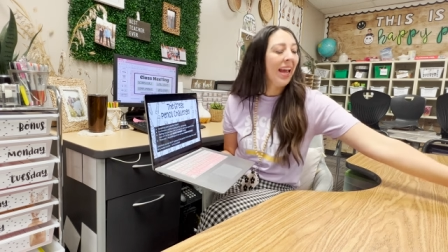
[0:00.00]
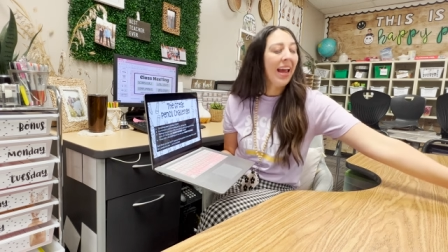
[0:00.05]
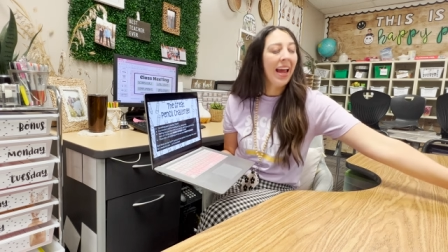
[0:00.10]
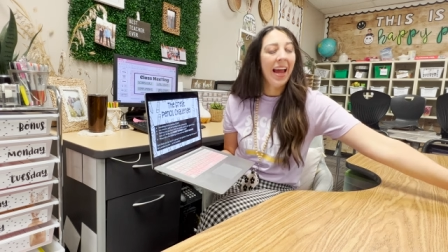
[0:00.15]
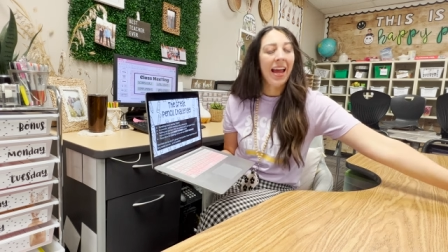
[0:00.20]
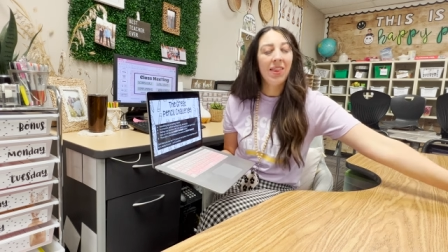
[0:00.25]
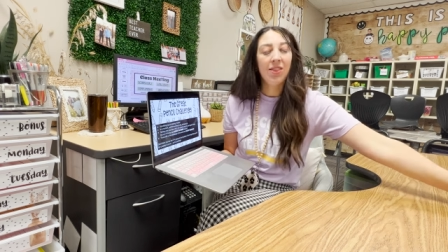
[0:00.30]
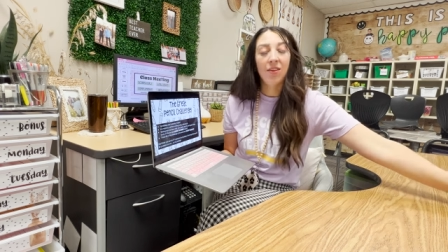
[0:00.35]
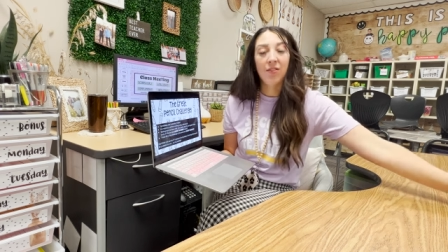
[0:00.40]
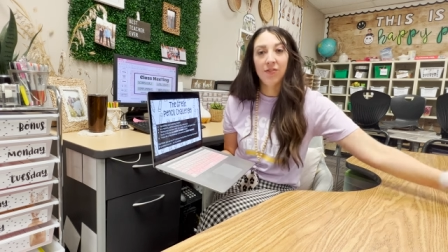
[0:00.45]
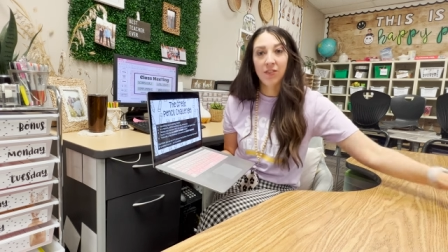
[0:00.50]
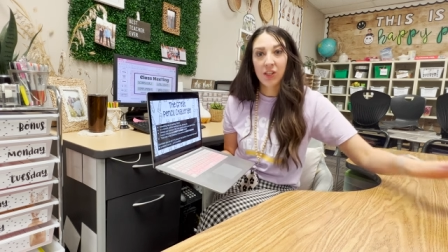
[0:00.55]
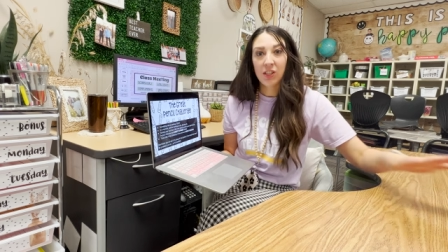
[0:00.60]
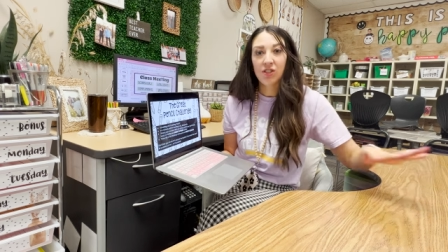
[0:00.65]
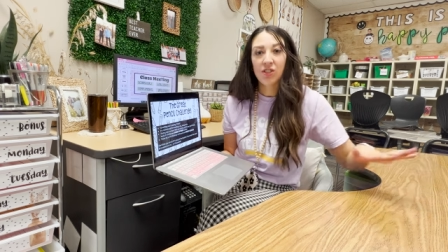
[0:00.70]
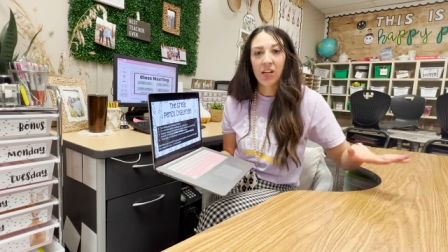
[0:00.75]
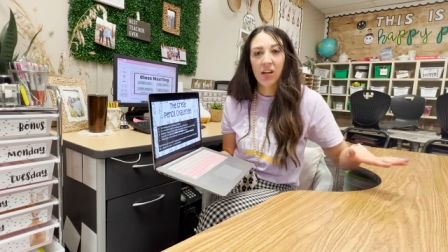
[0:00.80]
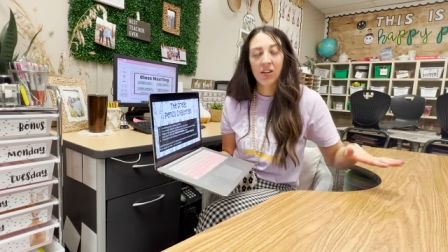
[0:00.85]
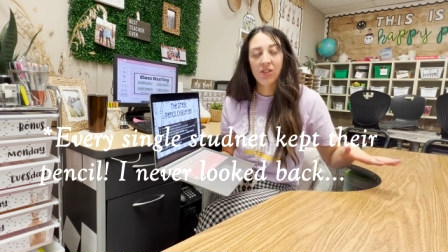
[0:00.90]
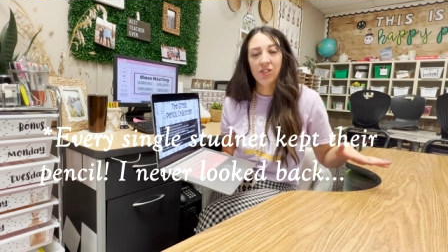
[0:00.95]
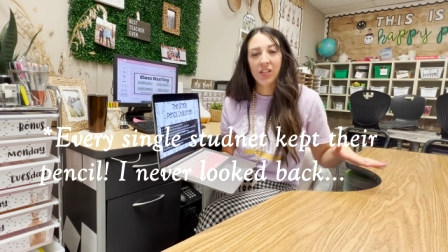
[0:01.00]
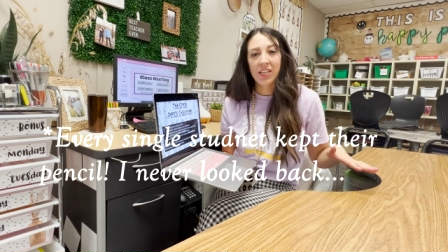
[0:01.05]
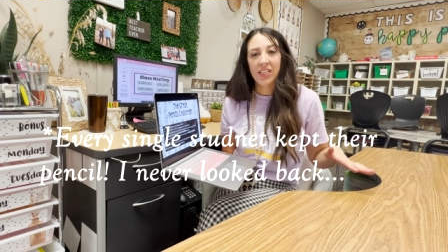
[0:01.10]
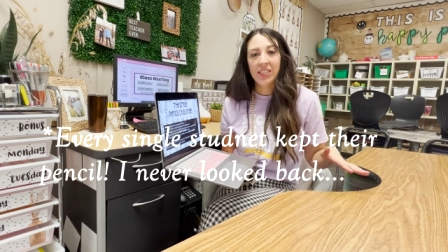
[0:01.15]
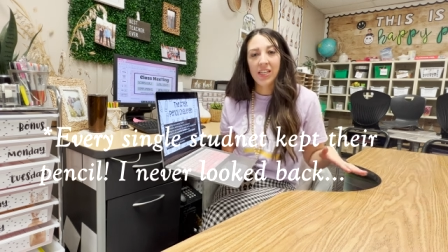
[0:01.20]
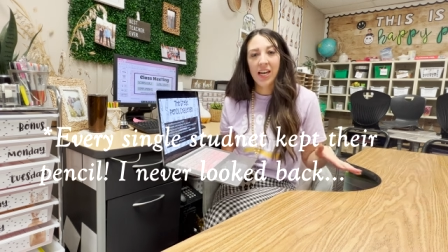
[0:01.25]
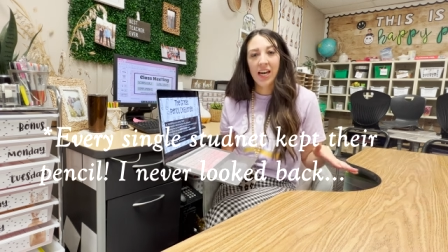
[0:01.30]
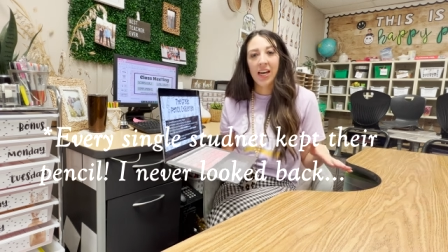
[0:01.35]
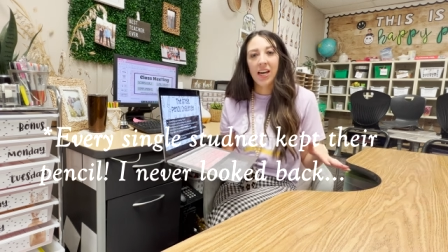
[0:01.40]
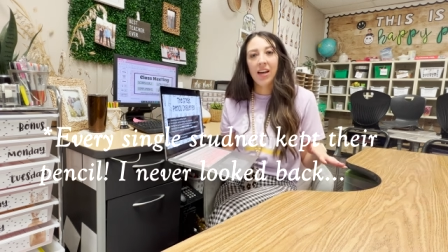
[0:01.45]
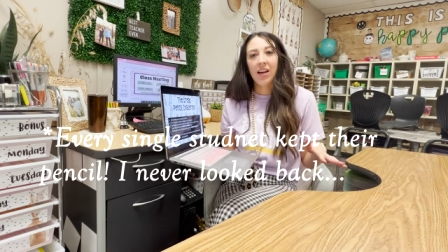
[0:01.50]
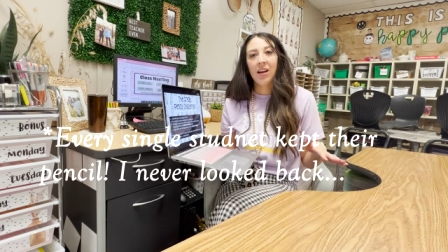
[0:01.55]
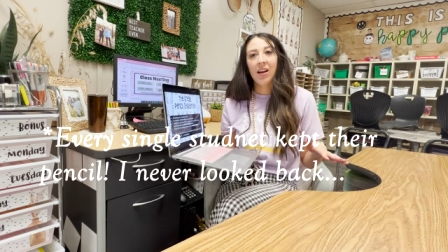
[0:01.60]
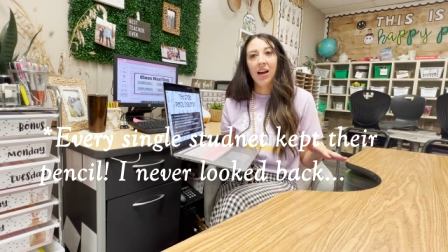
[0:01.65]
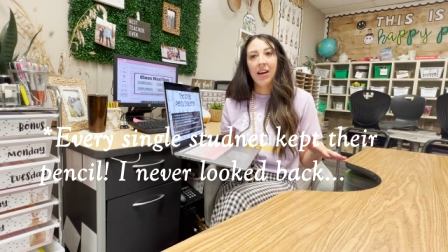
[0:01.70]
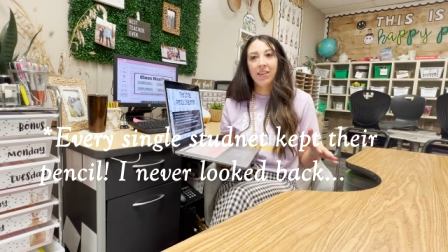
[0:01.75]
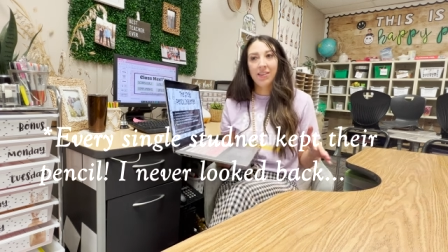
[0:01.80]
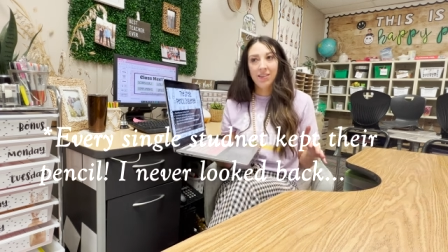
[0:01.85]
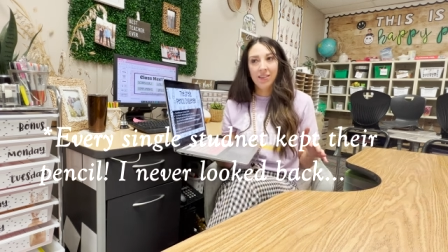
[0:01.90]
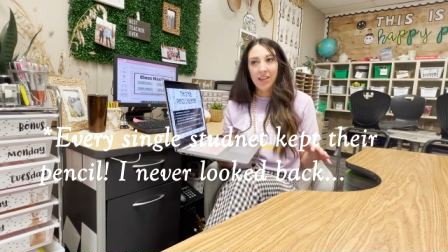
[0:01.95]
And the first challenge I did,
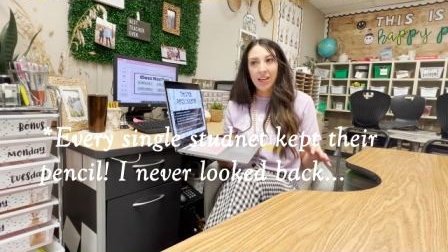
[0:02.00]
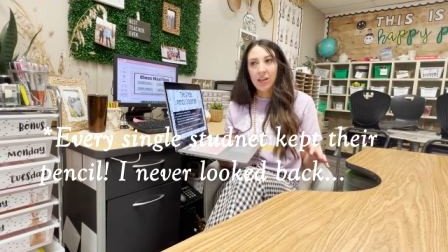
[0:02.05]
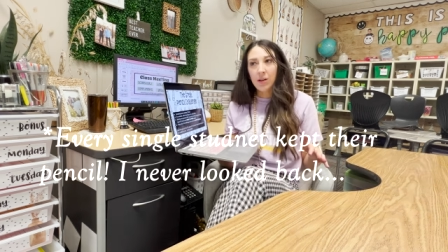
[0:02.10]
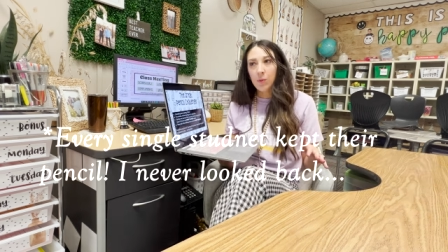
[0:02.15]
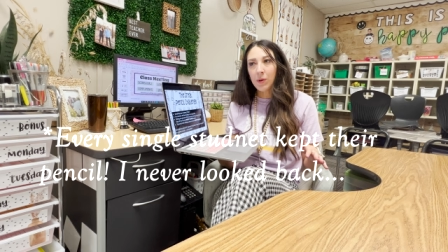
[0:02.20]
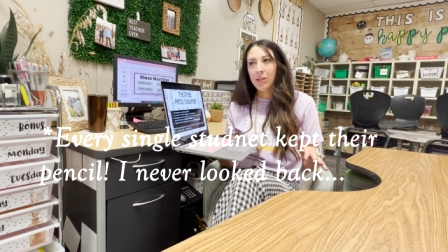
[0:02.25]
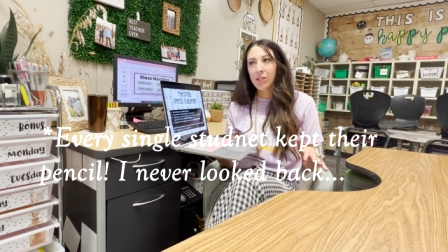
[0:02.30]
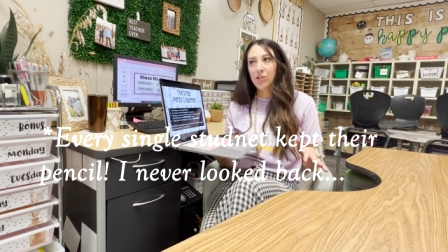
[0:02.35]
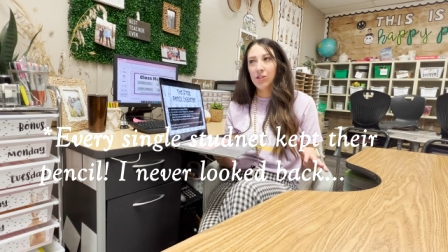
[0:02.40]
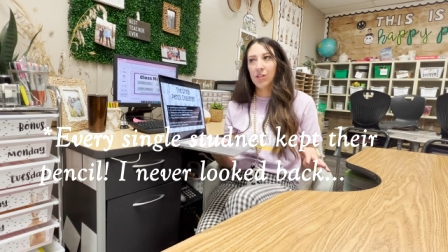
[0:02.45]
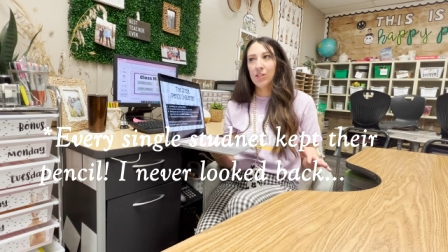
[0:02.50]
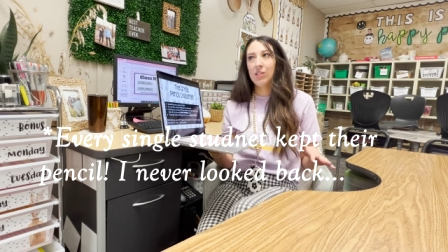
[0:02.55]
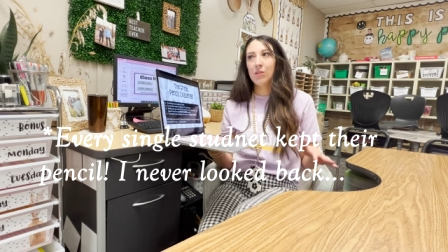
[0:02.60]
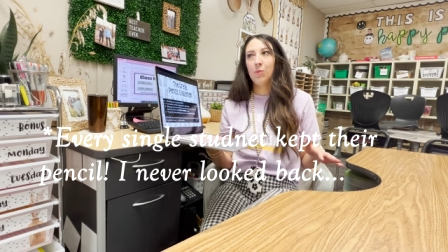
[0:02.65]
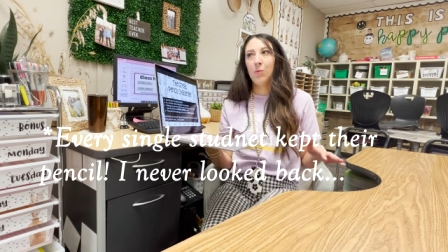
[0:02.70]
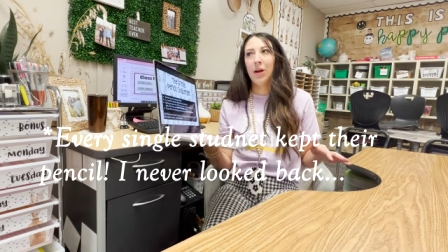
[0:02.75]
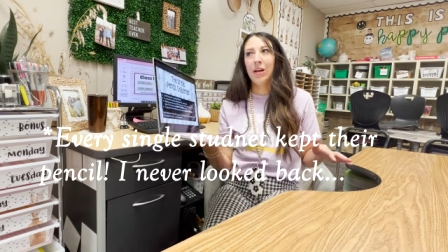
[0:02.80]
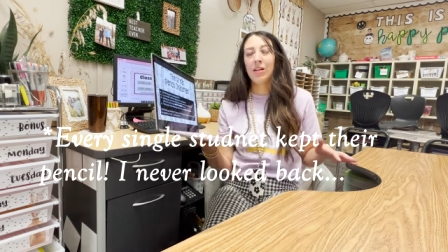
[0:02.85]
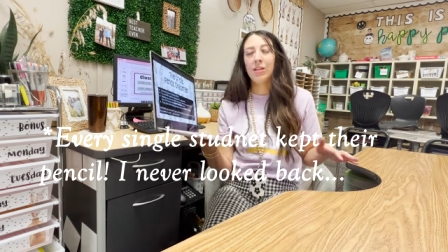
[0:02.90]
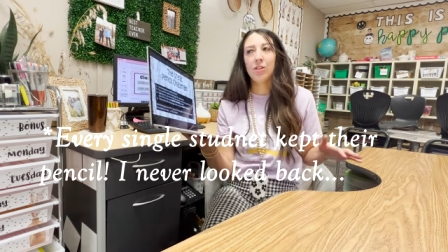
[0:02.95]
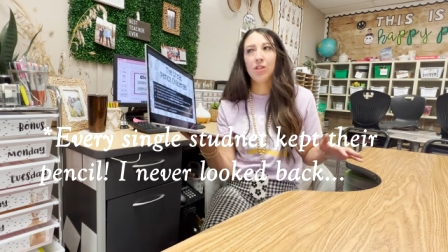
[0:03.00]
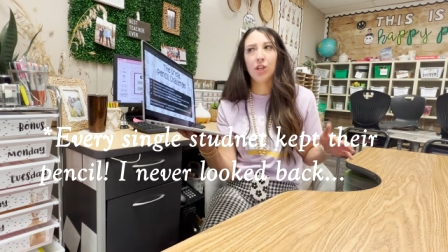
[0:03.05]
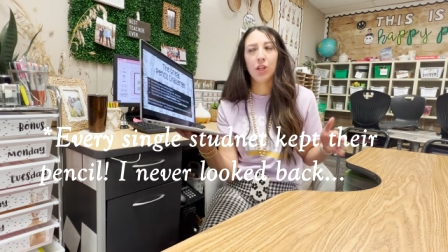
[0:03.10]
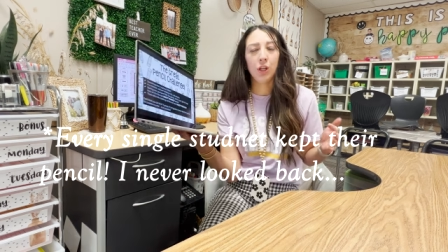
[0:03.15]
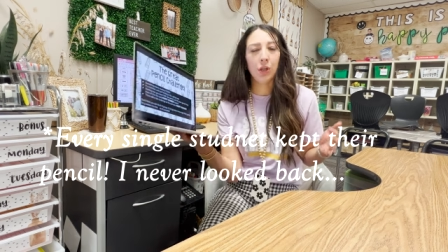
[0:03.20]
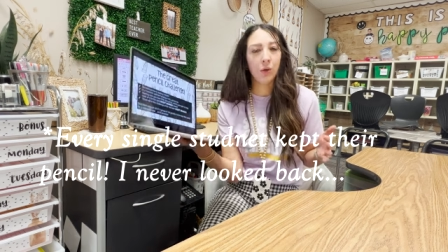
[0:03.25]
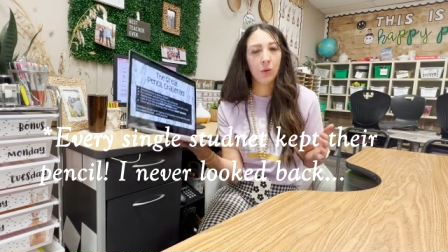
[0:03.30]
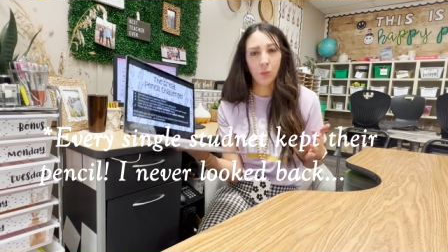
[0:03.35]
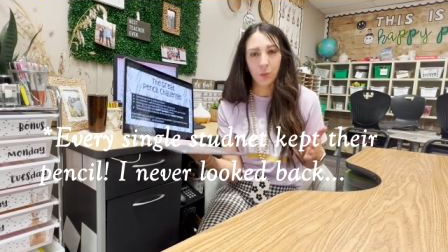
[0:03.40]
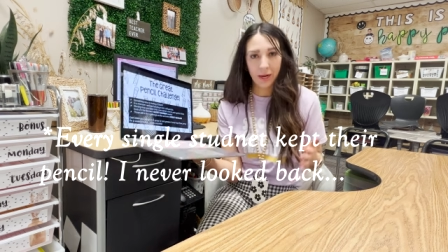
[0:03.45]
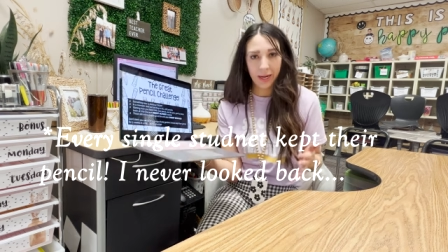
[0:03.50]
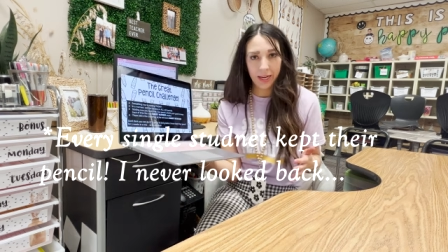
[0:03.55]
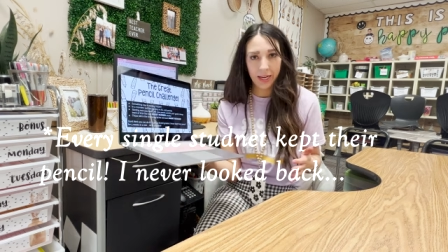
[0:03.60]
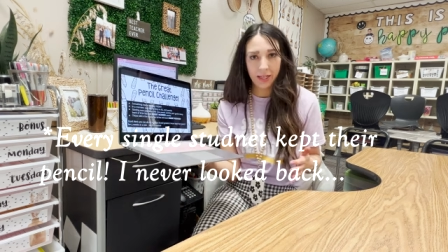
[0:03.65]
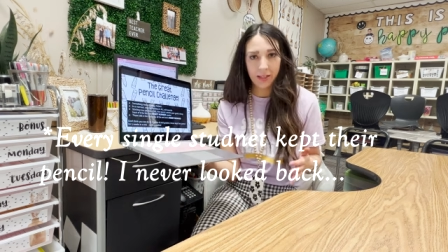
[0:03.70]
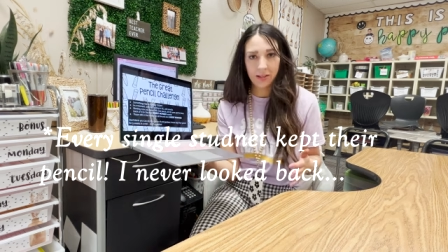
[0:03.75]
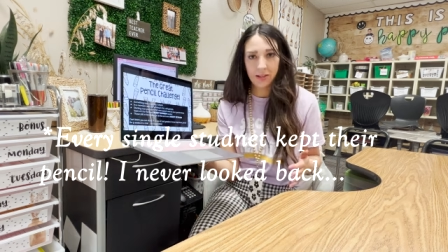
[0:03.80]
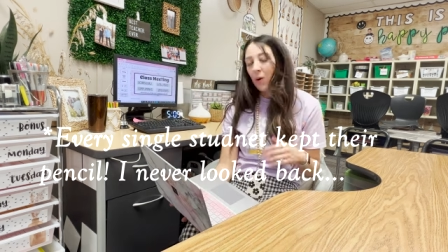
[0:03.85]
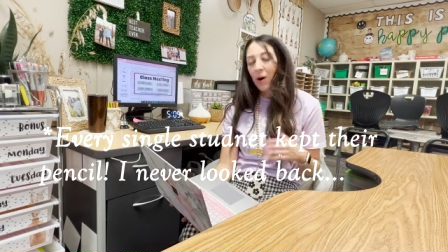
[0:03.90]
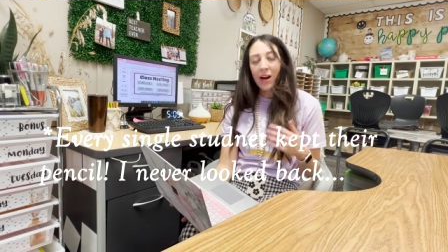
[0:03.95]
I think we just went two weeks.